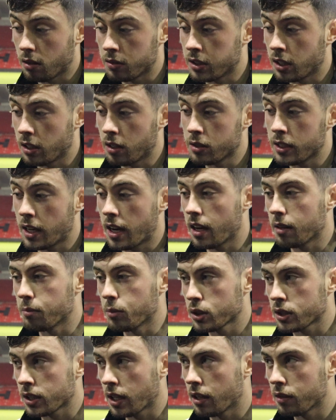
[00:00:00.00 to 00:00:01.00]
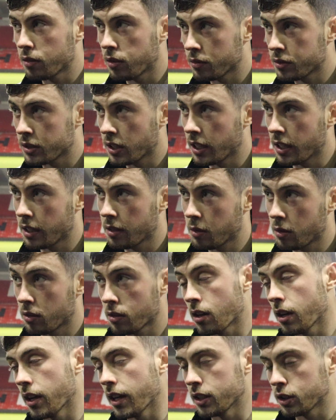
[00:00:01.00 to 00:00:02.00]
Obviously, I was hard on myself. Obviously,
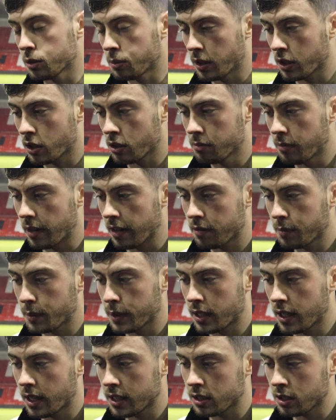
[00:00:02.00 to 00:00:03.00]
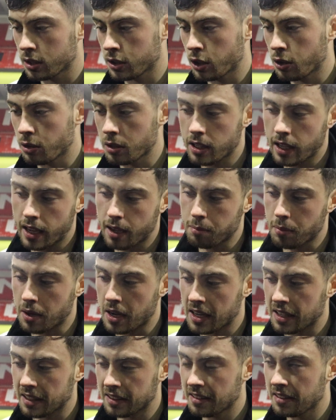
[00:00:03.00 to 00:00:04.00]
I got injured when I come back from international duty. Came
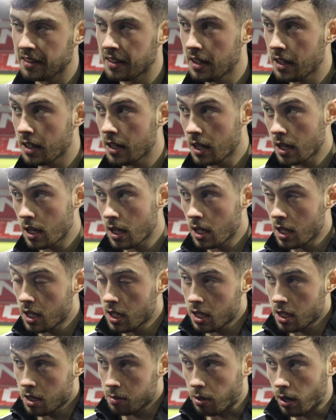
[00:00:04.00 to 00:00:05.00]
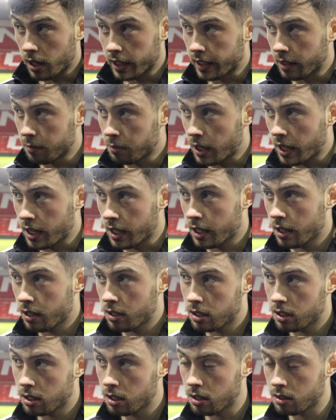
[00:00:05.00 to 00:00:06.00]
back and probably didn't
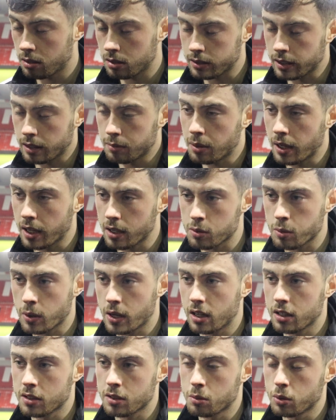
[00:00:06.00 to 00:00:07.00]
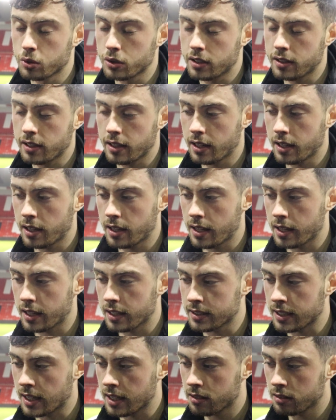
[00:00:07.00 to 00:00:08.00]
play as well as I wanted to
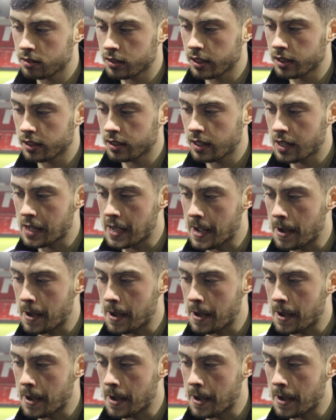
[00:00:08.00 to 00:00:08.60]
against Accrington,